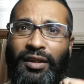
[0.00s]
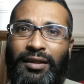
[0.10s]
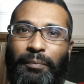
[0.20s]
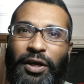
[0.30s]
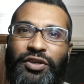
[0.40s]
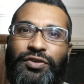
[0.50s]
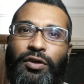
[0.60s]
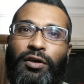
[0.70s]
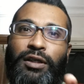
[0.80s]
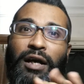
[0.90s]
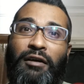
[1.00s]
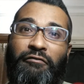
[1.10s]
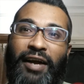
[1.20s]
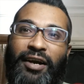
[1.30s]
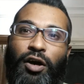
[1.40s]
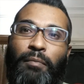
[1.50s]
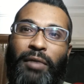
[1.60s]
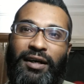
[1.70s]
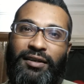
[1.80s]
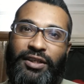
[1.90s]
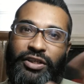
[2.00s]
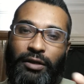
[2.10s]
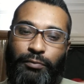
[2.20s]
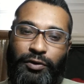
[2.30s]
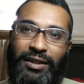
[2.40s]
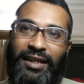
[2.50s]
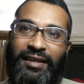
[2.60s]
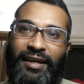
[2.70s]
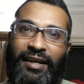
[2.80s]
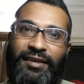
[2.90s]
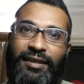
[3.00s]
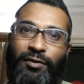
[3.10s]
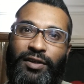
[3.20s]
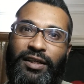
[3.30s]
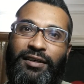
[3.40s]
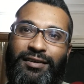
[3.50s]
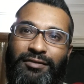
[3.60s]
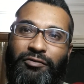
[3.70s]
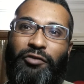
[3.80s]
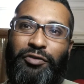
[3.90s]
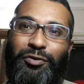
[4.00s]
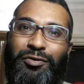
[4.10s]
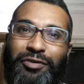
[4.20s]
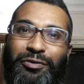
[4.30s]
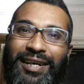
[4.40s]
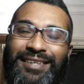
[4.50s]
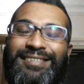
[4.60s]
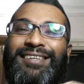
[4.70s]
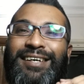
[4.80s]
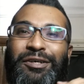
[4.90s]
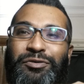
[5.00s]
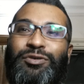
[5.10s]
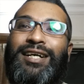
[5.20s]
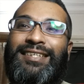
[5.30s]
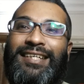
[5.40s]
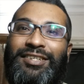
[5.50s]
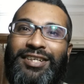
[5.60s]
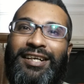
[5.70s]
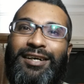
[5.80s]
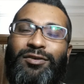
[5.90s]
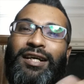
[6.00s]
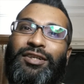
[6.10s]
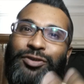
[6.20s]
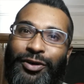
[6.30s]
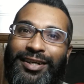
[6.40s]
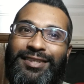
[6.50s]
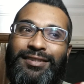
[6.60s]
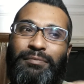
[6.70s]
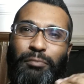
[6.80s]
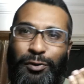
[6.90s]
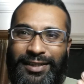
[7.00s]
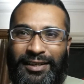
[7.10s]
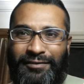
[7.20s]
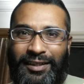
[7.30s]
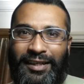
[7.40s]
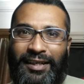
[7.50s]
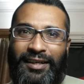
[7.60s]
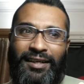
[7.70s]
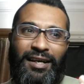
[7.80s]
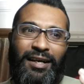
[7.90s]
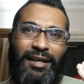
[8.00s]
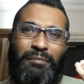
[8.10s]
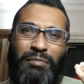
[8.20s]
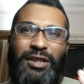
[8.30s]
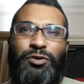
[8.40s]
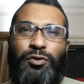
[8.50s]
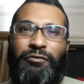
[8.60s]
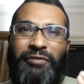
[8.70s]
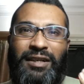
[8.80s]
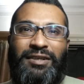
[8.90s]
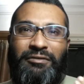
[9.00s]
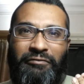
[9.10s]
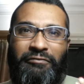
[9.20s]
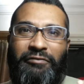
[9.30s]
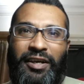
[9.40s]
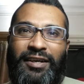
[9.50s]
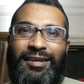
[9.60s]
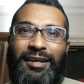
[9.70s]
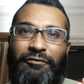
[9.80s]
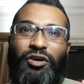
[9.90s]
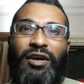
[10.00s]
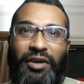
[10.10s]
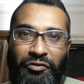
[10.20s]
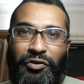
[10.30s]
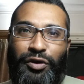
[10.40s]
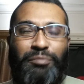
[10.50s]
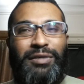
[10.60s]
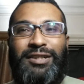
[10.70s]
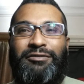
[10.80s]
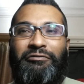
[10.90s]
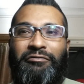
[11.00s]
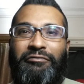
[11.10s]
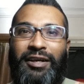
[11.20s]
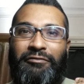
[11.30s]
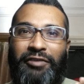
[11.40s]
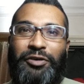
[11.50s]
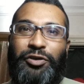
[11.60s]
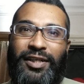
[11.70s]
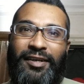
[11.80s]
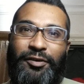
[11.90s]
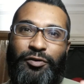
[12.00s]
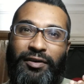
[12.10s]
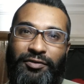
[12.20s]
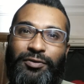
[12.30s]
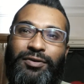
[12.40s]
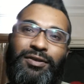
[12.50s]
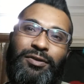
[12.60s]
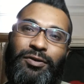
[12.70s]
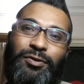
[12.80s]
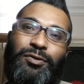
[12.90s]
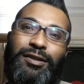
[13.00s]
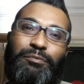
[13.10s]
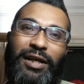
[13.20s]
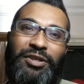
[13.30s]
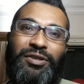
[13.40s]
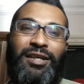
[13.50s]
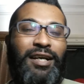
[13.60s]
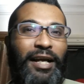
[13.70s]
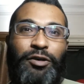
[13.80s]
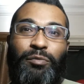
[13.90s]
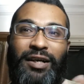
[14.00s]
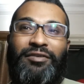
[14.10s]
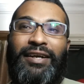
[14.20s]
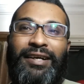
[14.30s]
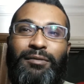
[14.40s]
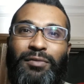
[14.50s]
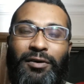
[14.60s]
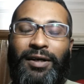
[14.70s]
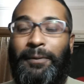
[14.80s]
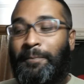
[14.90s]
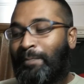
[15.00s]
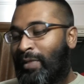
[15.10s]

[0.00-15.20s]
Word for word: the page is called Fracom Bangladesh. I'll put the link again down there for few few days so you guys can check it out and join us. Put cent of the day. Please do feel free if you're a reviewer please feel free to share your reviews to this page it will be a great help all right